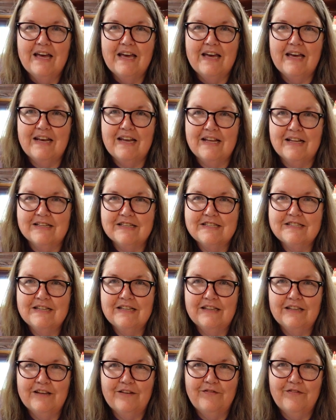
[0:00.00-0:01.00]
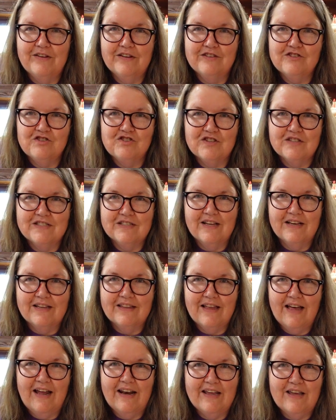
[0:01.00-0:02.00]
it instantly feels just like
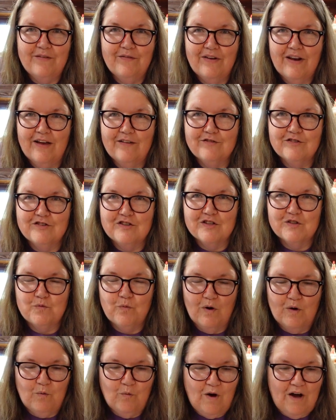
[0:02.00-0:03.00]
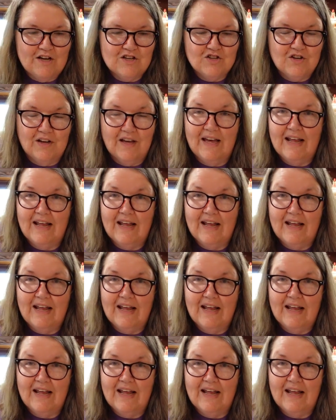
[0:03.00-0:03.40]
that, even after just one washing.